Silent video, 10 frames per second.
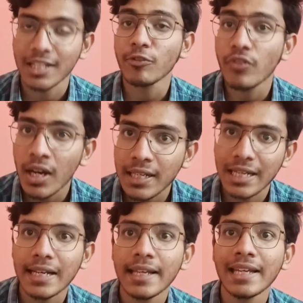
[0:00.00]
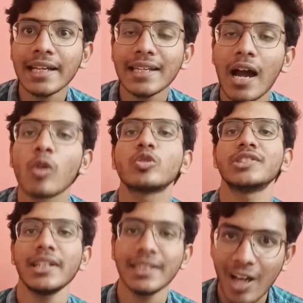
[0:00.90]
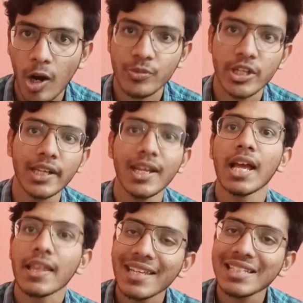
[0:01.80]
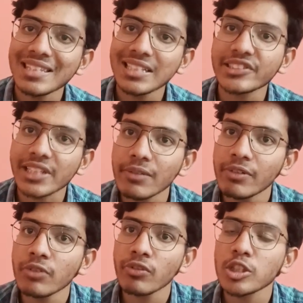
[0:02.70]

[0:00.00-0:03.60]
if we are declaring it outside the object, then this keyword will